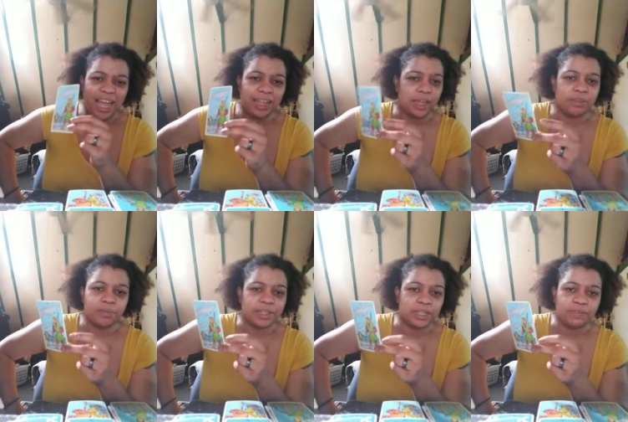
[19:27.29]
I, I
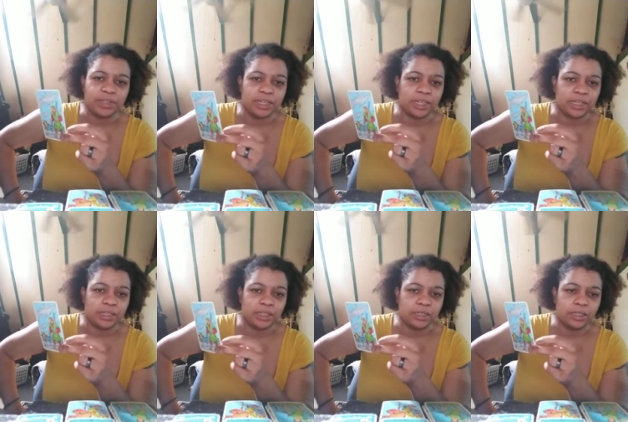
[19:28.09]
really feel like
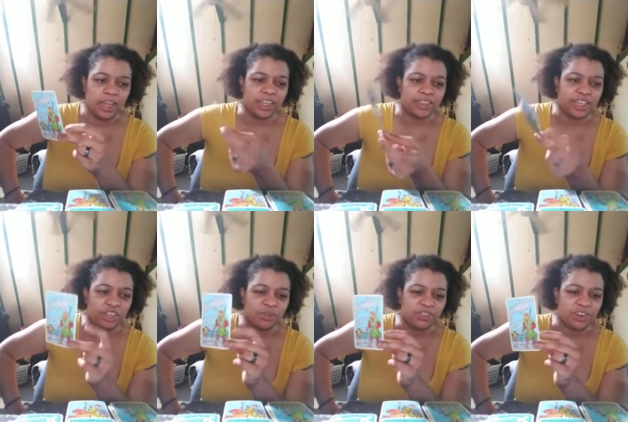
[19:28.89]
it. Like, I, I think
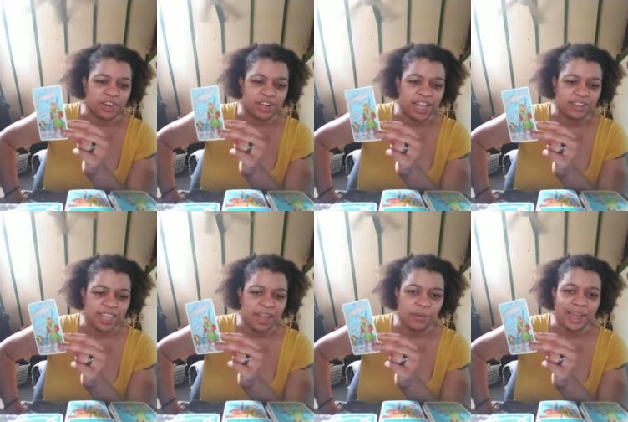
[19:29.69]
you started out
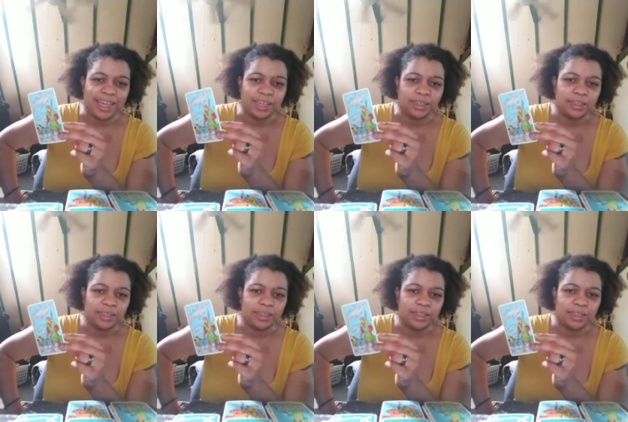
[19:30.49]
that way.